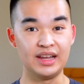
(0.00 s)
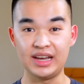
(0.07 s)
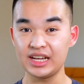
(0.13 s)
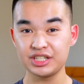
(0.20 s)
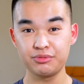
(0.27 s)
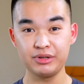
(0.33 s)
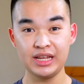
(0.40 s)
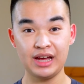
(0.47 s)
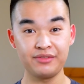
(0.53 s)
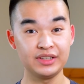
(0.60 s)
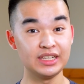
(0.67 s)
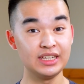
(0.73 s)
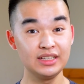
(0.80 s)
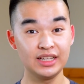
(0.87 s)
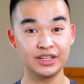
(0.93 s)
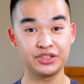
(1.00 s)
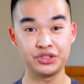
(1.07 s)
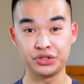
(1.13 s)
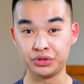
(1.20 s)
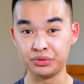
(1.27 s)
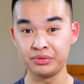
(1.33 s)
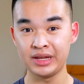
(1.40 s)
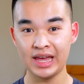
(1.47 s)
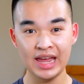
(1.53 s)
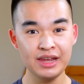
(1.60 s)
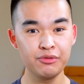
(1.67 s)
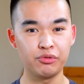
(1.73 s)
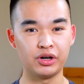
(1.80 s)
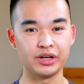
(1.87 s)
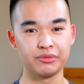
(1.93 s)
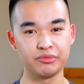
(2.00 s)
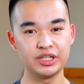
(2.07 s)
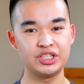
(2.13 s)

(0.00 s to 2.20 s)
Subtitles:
Next, we have ELEC 281,